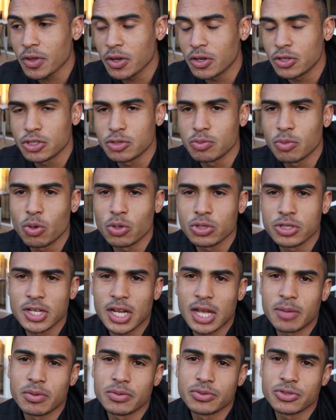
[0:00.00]
a small
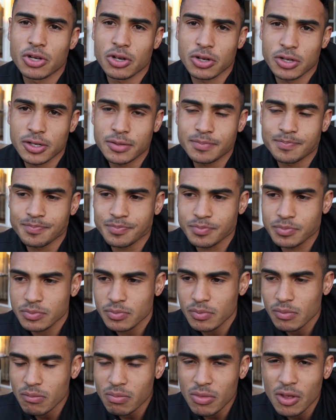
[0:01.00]
slab of chocolate,
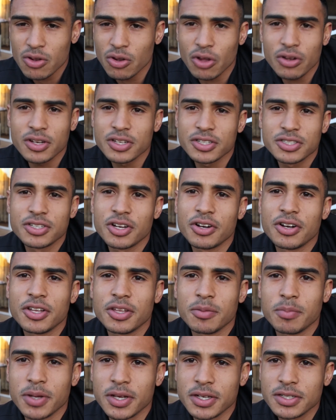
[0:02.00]
not necessarily
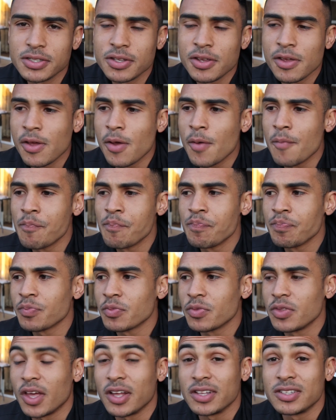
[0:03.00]
the biggest,
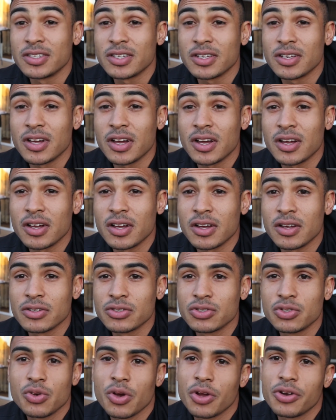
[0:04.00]
that's
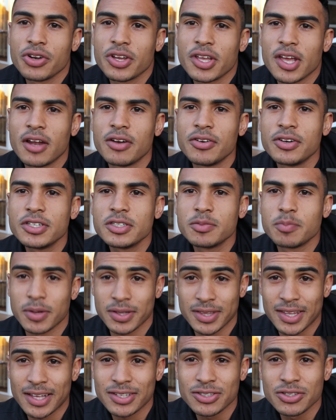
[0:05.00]
200 calories,
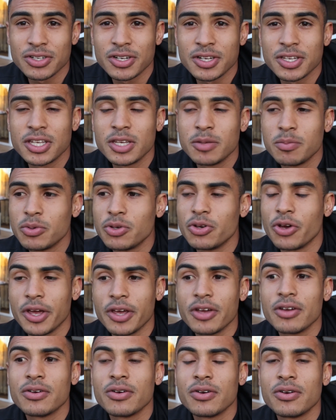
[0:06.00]
but that's gonna keep you
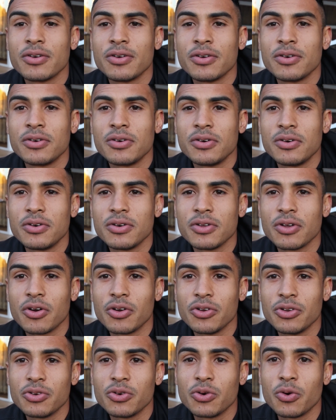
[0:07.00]
going
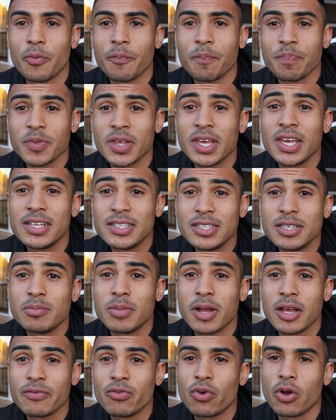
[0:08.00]
on your eating
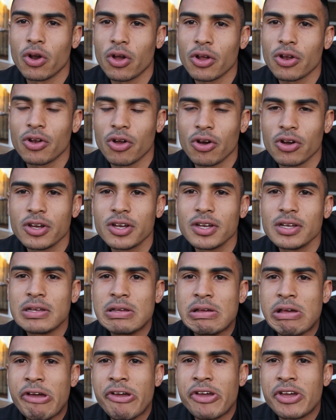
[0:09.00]
plan for a lot longer
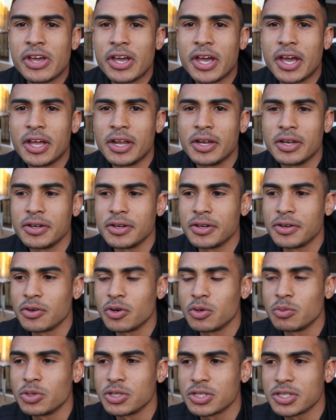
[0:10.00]
and
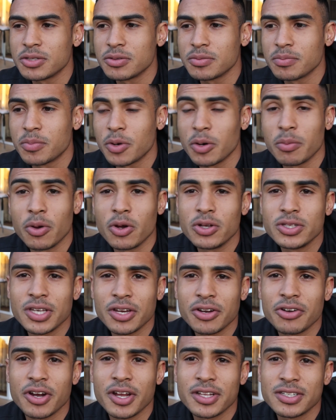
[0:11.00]
almost promote
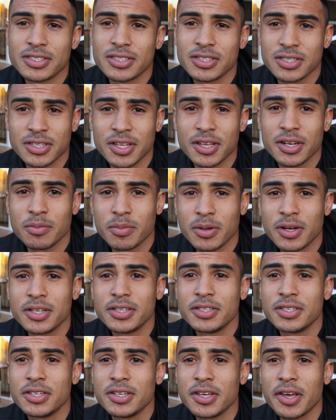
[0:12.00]
and create
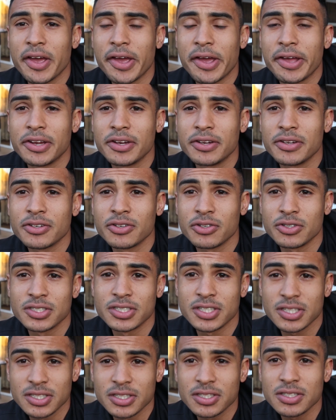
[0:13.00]
sustainability and
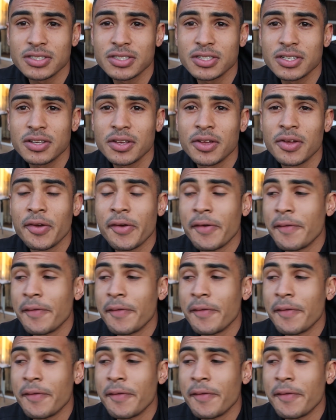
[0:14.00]
consistency,